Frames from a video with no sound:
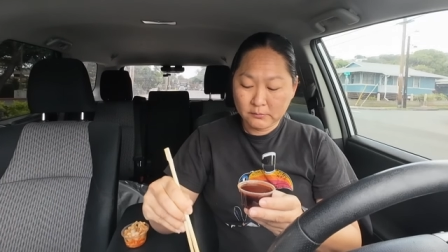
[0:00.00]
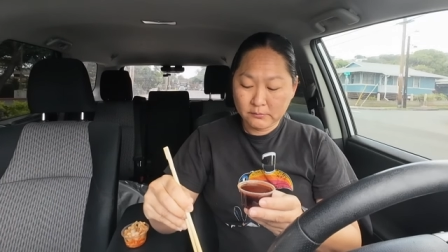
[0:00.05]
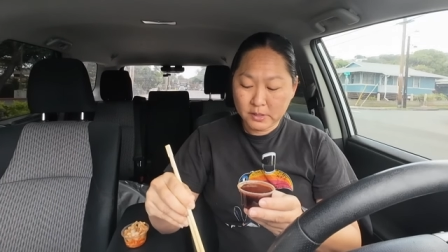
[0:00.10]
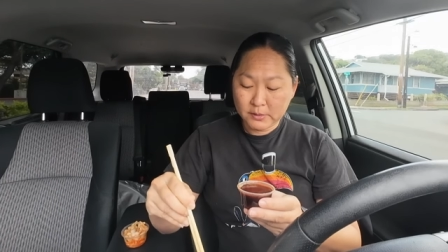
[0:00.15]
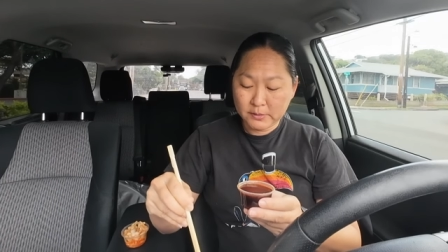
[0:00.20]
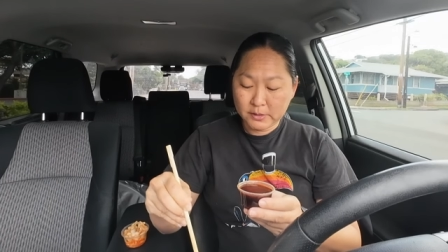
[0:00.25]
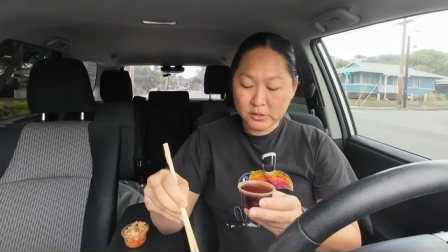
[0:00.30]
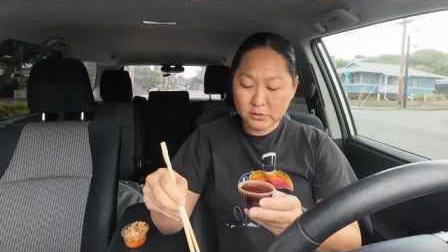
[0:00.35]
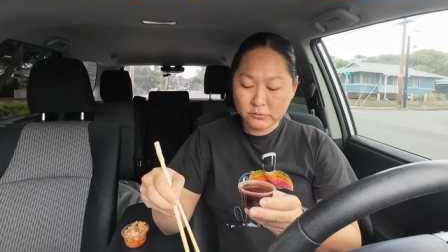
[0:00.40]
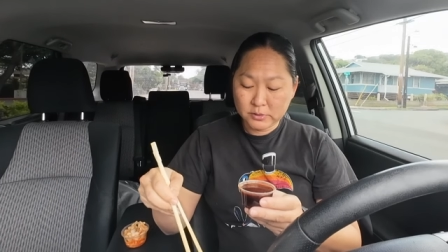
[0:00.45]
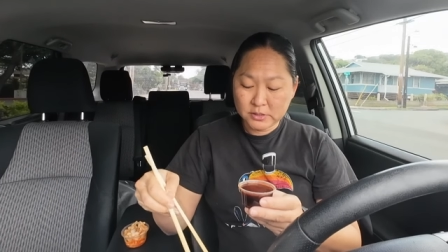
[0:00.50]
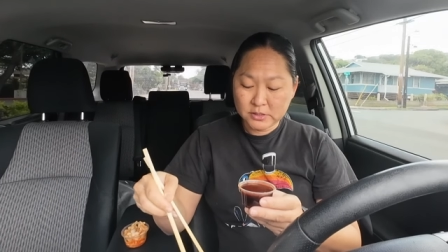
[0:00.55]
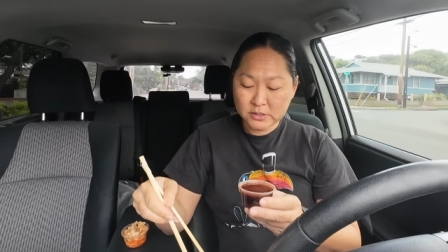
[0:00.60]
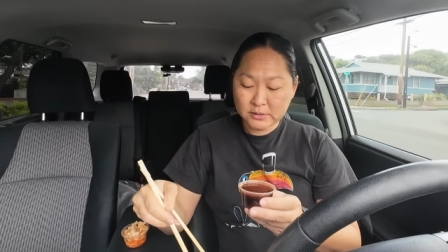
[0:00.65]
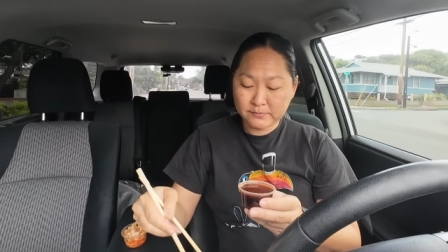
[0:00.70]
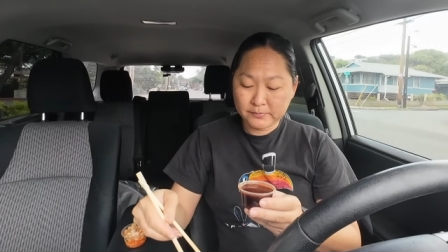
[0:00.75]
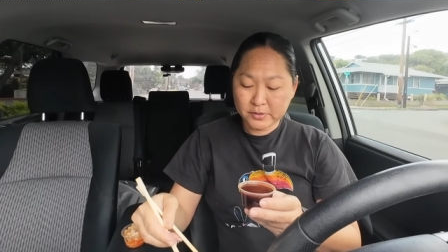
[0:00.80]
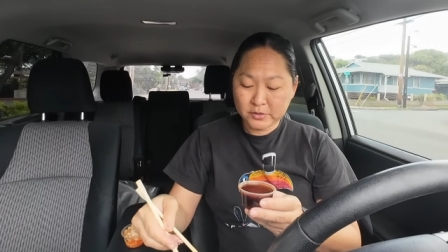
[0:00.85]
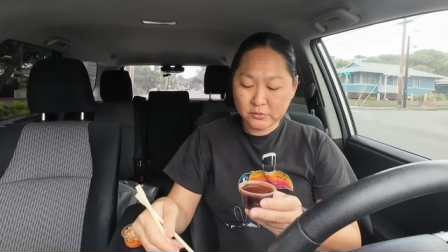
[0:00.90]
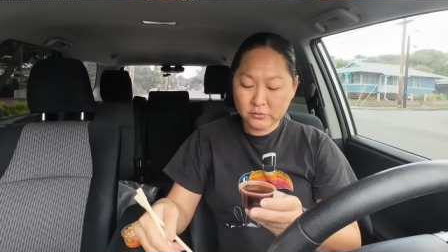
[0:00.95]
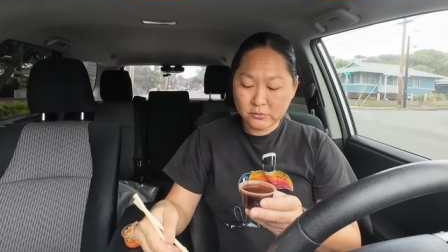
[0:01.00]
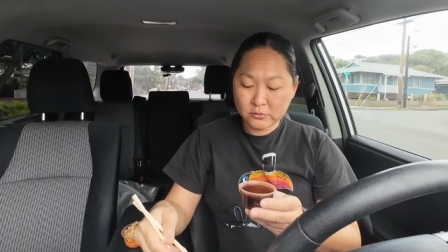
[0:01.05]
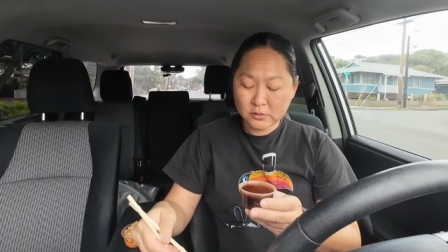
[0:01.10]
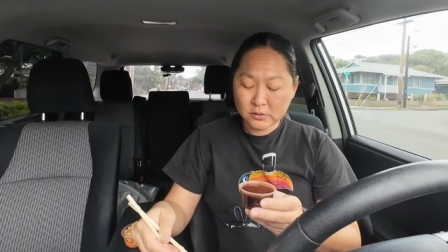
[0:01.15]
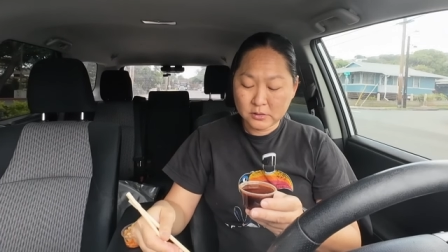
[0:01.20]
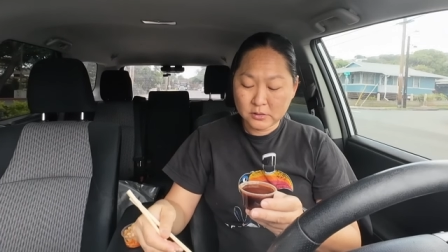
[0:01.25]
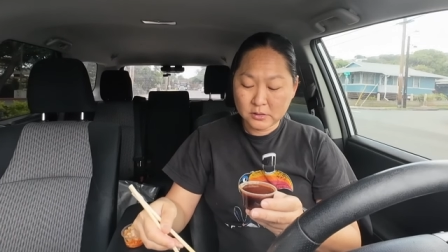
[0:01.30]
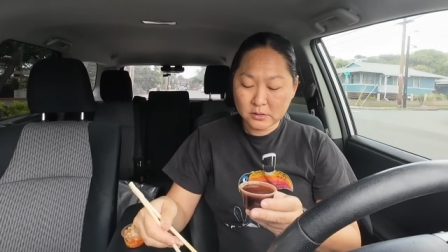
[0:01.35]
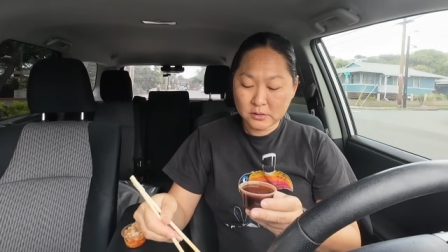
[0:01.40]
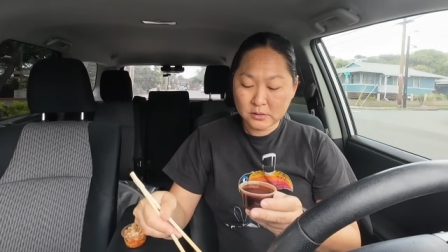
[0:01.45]
maybe you would dip
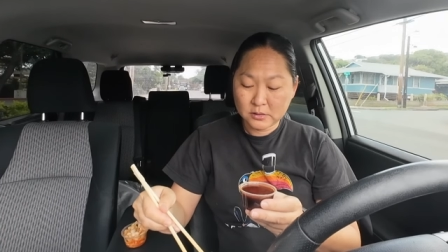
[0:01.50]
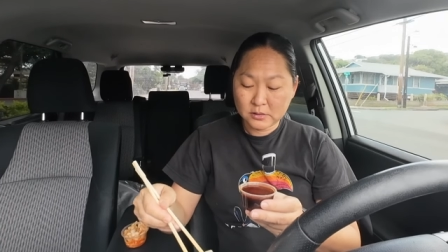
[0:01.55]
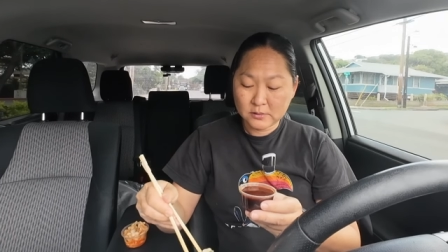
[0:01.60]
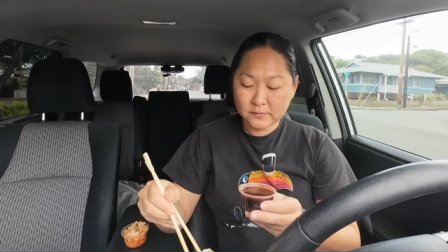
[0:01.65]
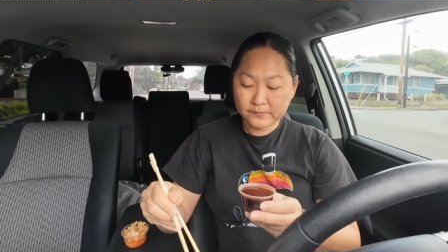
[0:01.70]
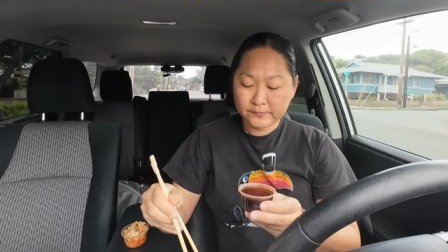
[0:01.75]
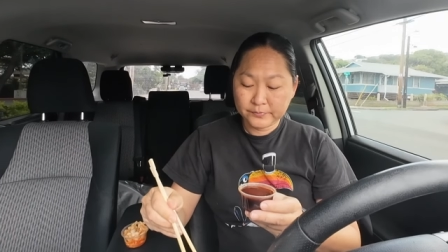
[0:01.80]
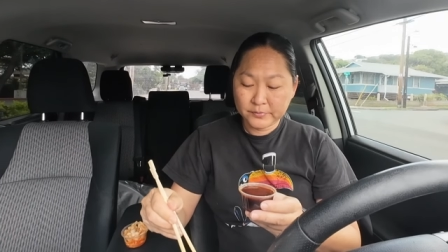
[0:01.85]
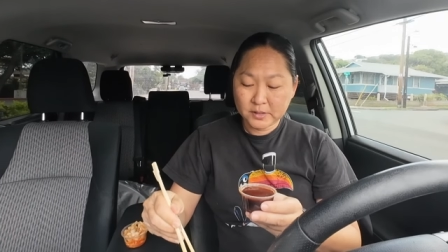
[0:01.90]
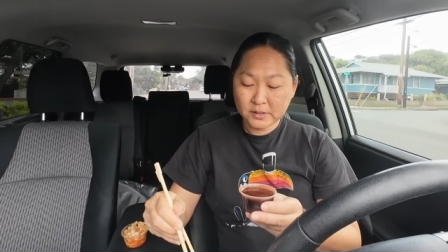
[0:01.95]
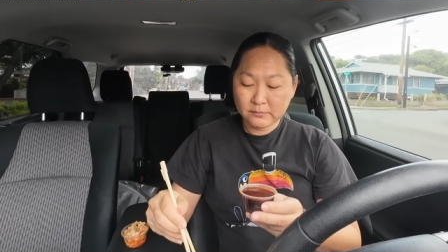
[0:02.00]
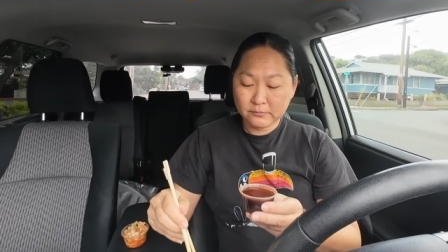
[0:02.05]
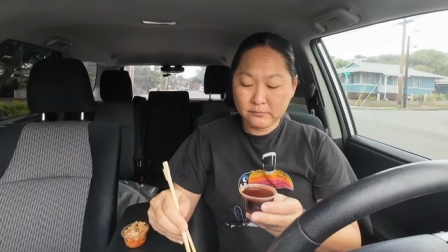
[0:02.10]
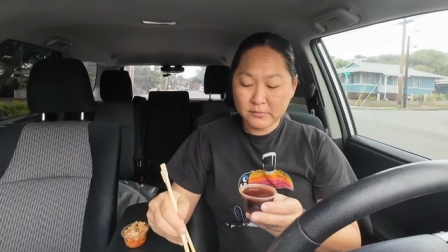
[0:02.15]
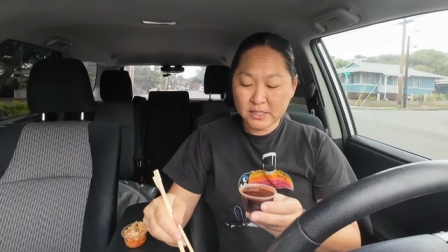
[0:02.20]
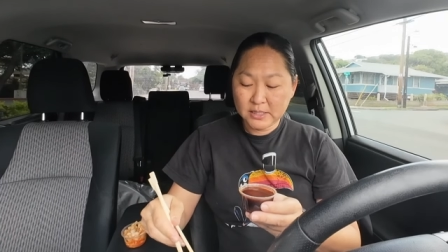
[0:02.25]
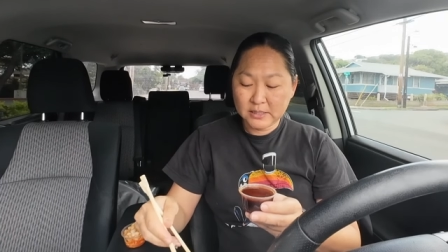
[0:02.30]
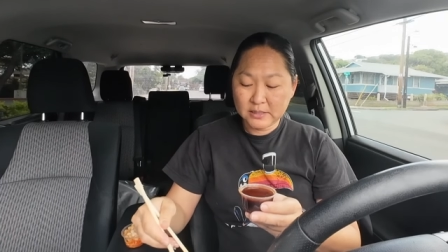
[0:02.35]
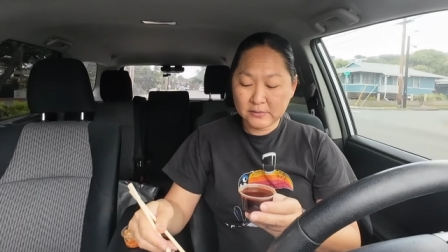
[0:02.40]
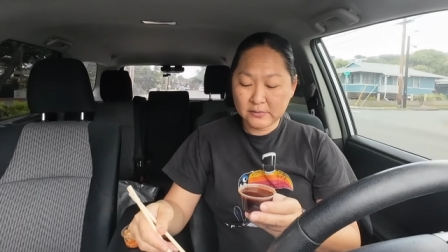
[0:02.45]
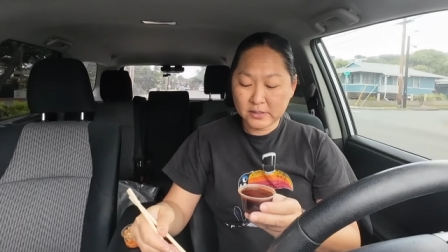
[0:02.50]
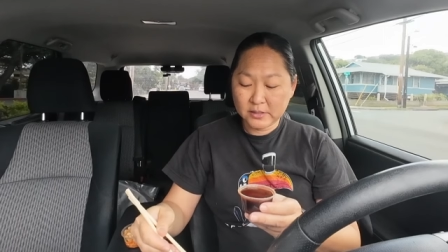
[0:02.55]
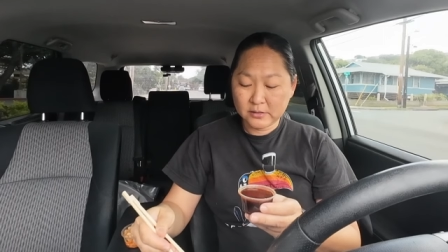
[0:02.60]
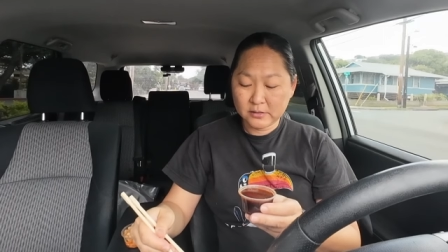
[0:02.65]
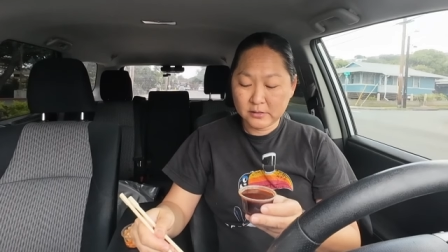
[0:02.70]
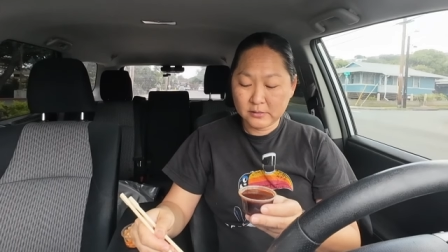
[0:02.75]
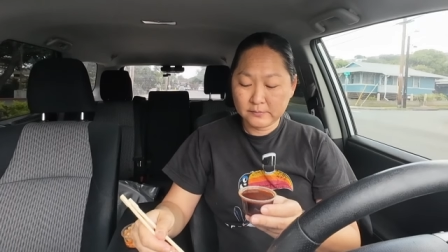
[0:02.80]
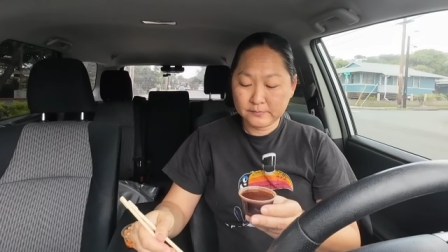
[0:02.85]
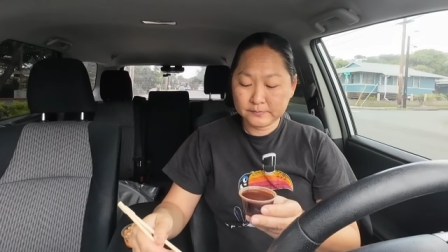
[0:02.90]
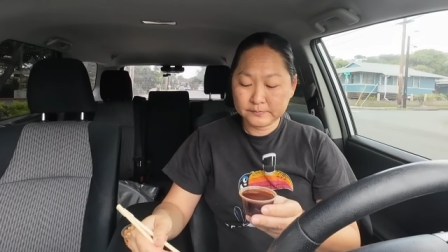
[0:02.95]
your meat in
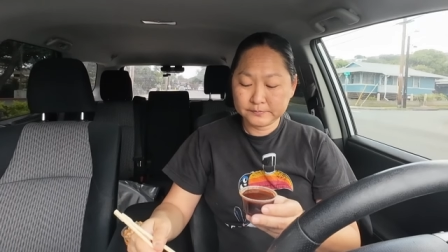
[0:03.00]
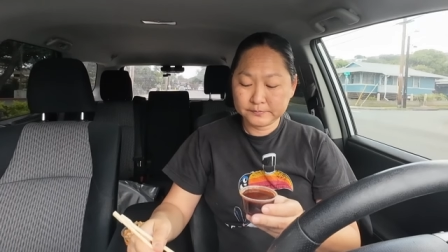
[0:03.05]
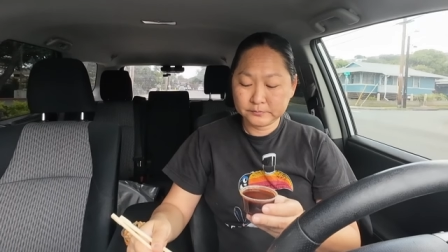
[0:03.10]
there.